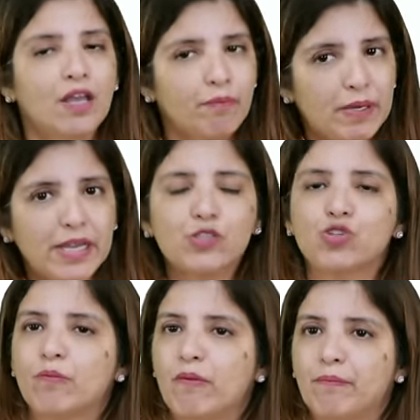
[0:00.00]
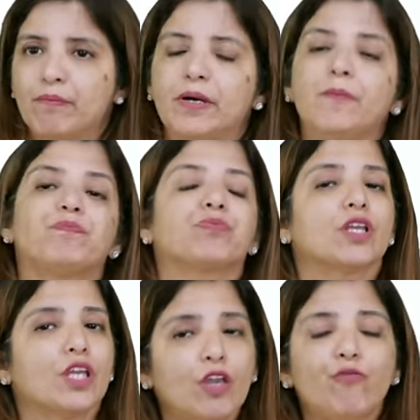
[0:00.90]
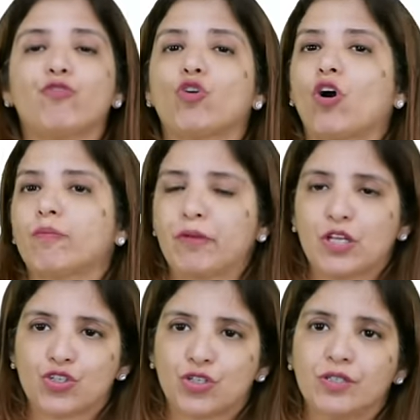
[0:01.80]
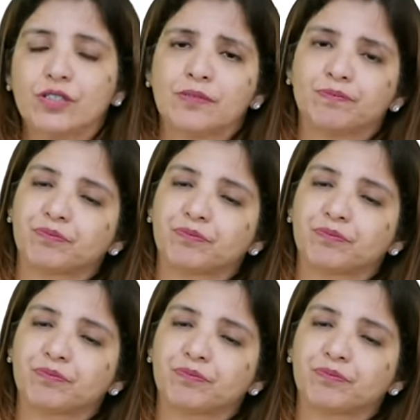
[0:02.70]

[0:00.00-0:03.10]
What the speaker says: Please remember, if your patient